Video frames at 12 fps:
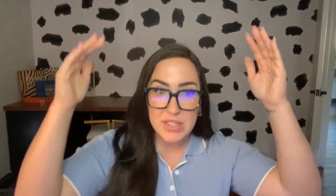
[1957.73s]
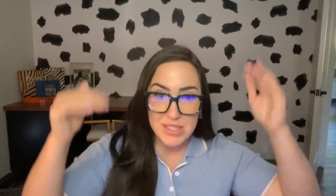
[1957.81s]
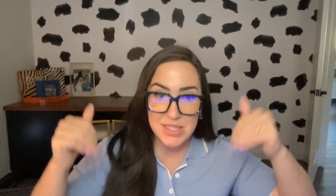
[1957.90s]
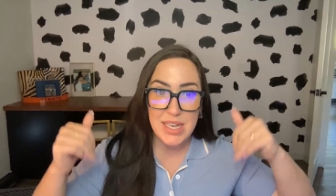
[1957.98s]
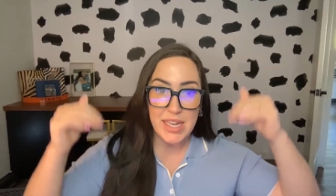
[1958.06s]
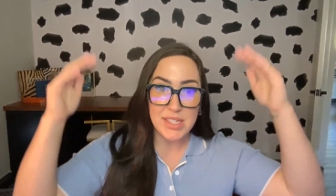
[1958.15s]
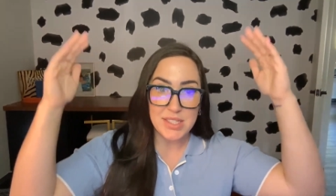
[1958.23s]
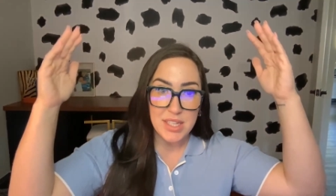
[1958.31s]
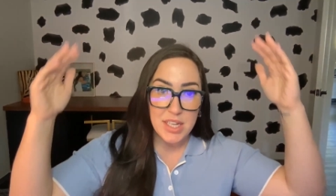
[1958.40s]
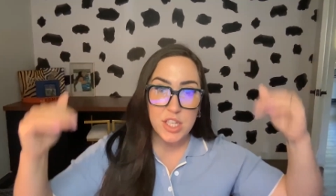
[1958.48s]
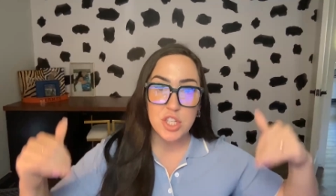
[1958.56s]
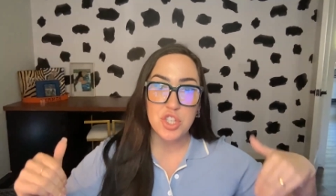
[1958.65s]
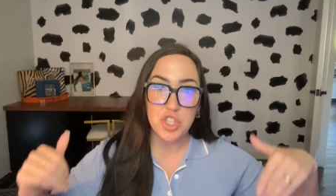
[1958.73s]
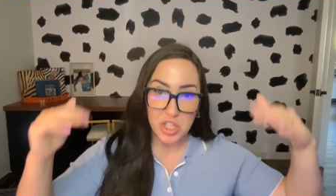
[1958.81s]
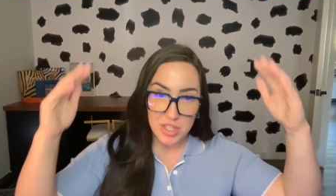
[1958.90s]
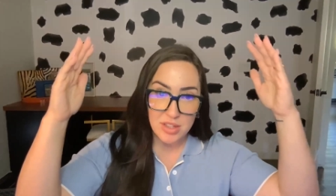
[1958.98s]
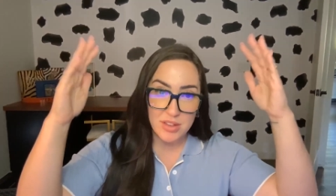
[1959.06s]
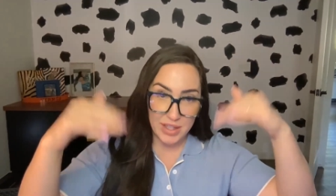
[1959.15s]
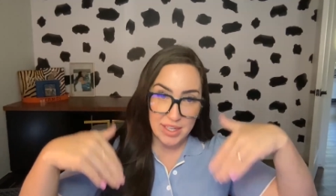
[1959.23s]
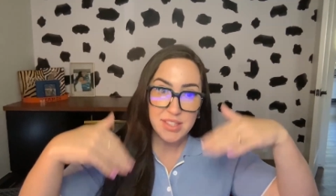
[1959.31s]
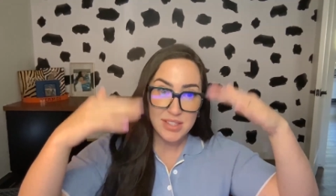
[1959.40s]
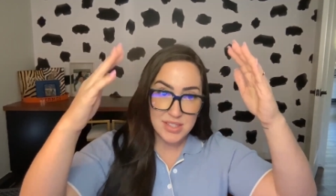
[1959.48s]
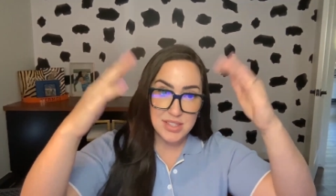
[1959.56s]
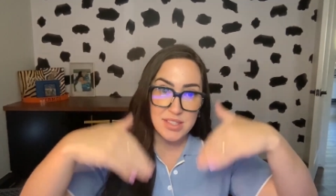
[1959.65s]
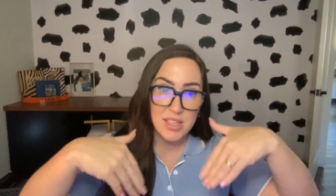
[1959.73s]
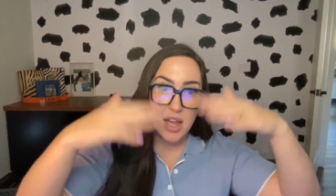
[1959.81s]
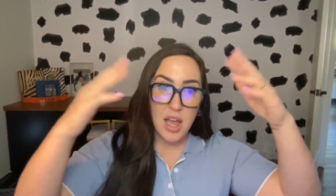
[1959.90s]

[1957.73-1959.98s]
state sheet lists